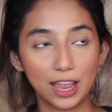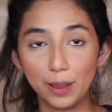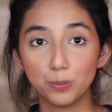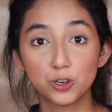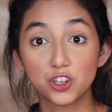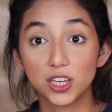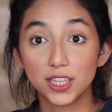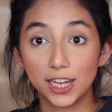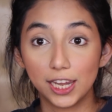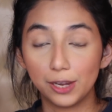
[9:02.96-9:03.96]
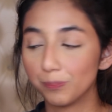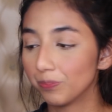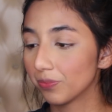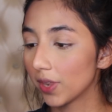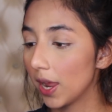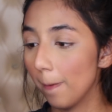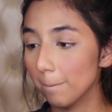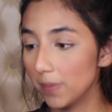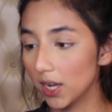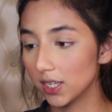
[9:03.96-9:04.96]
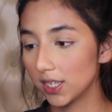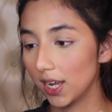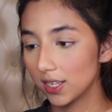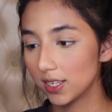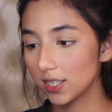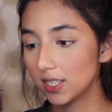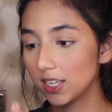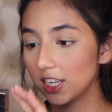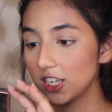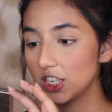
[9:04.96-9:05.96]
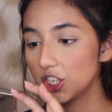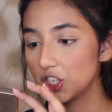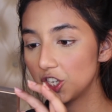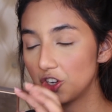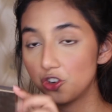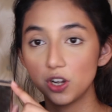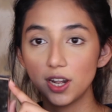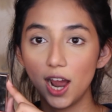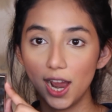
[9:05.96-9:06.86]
I'm butchering the name, but yeah, this is the Citron